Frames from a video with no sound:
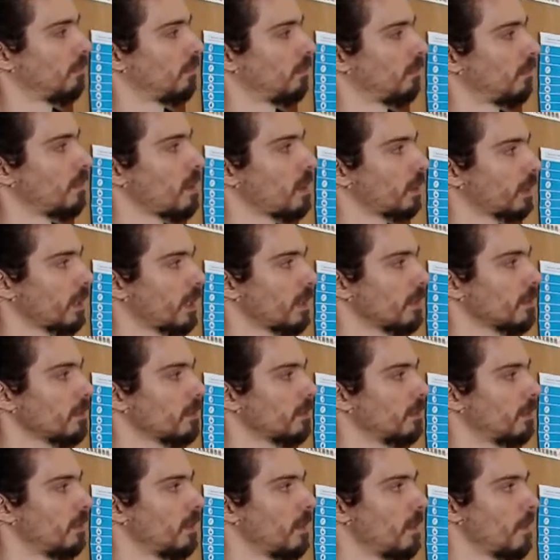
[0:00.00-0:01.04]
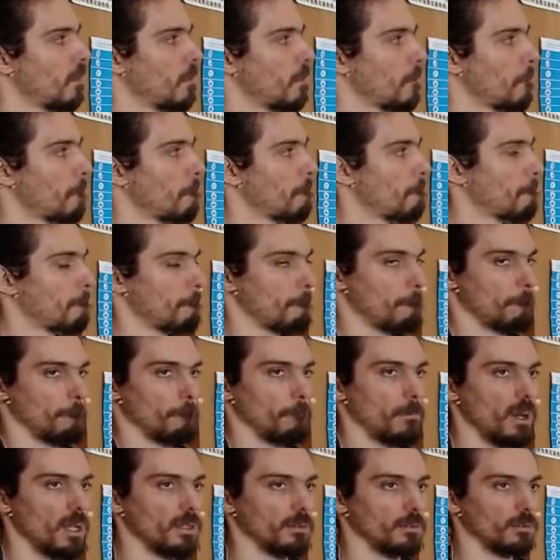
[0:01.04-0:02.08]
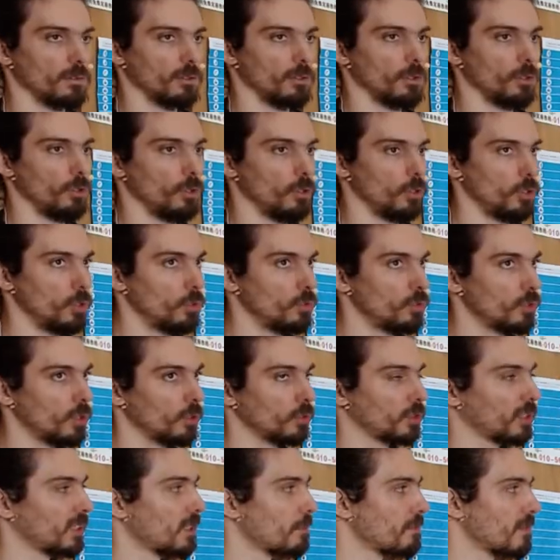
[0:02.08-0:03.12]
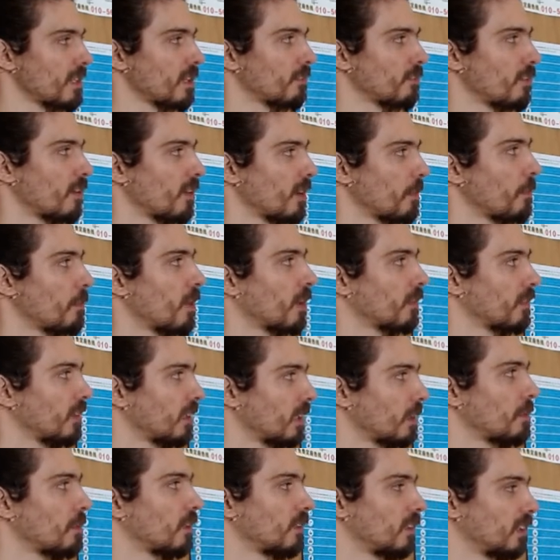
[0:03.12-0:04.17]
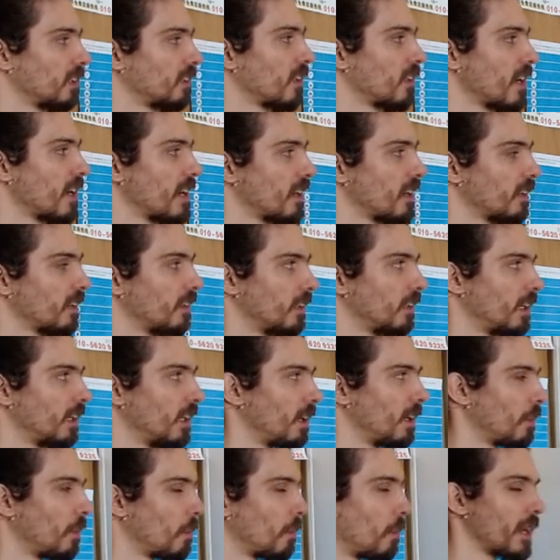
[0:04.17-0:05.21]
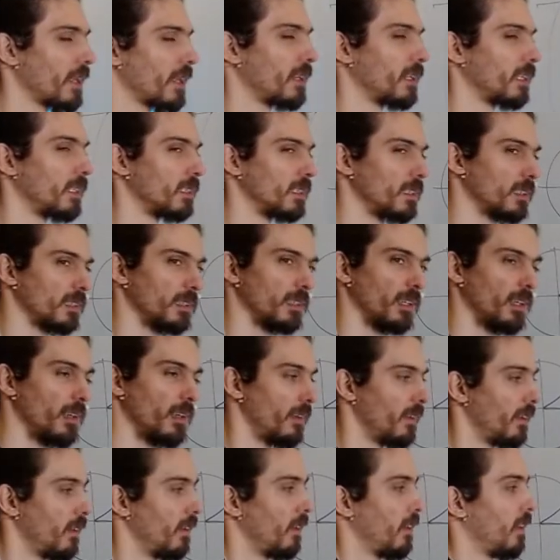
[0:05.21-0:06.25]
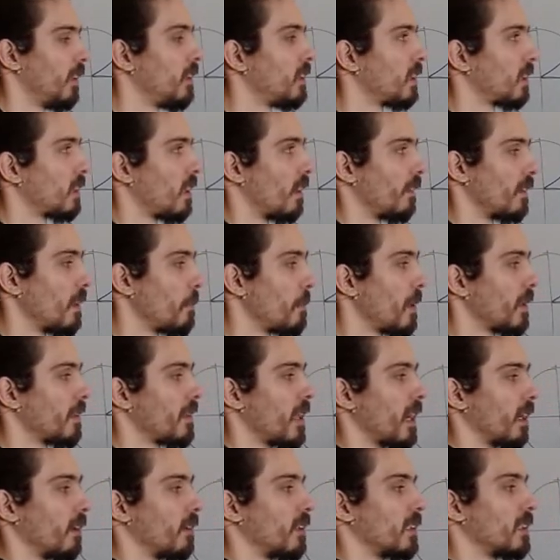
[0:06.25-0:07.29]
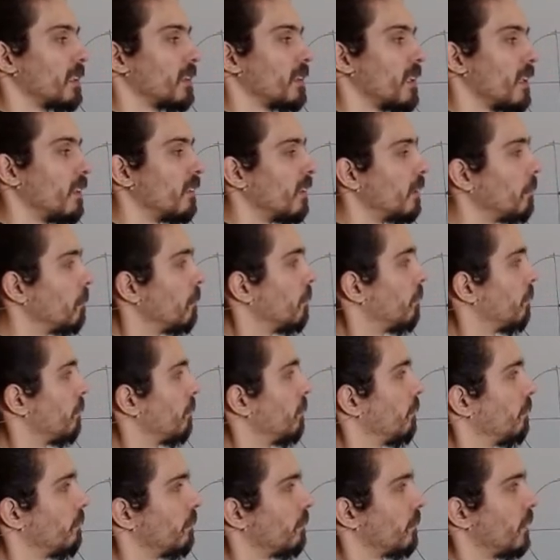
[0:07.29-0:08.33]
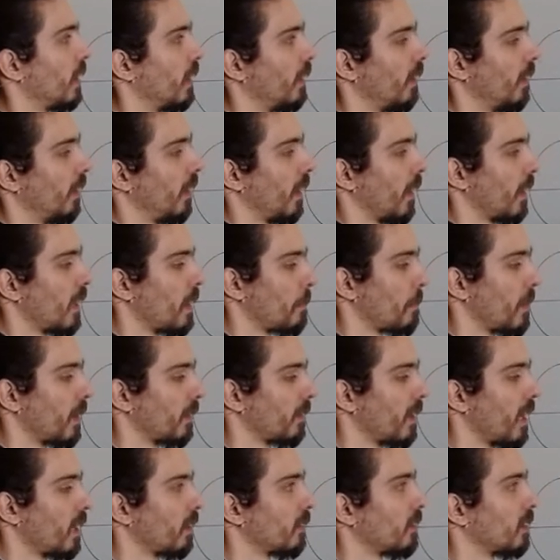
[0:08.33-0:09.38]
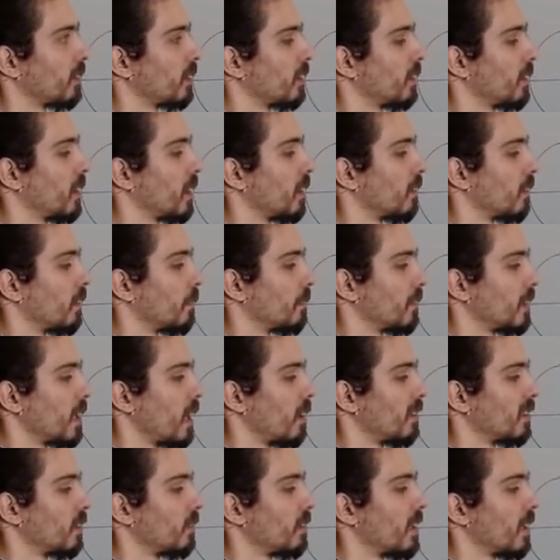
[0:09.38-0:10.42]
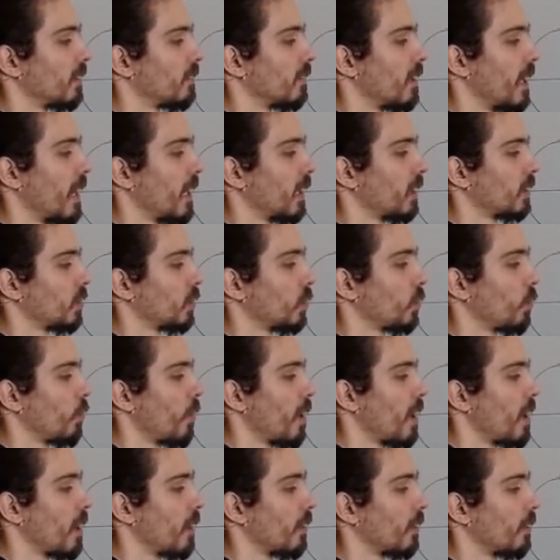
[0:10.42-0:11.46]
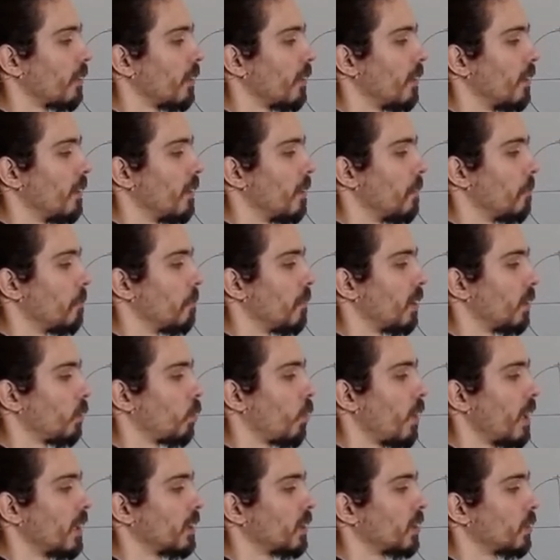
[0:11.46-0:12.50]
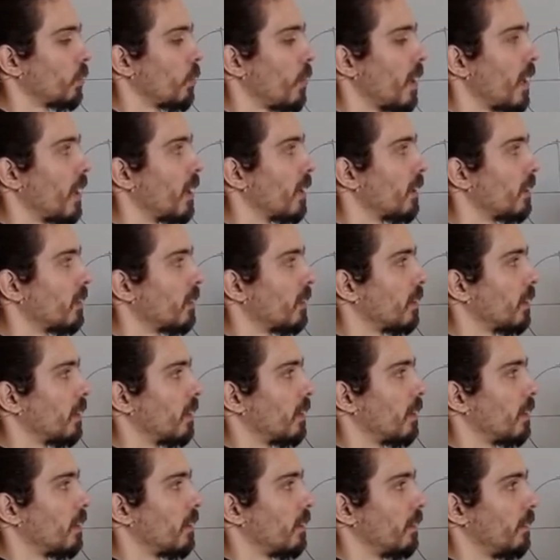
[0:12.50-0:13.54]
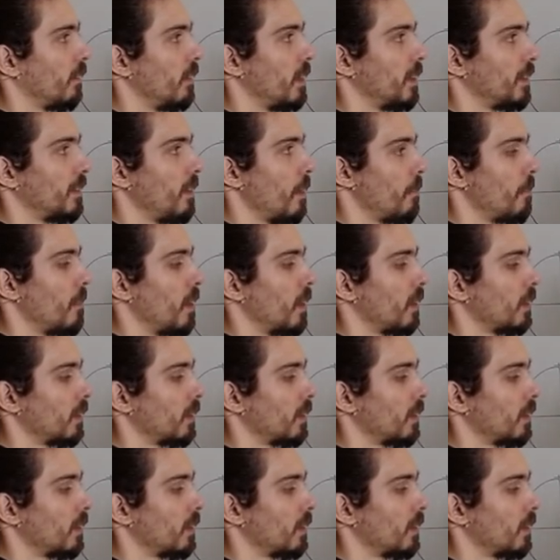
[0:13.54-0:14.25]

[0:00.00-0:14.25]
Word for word: Okay, but you know something very important about this triangle. What it is? It's called the Pythagoras theorem. And the Pythagoras theorem tells you that x squared but y squared, these numbers,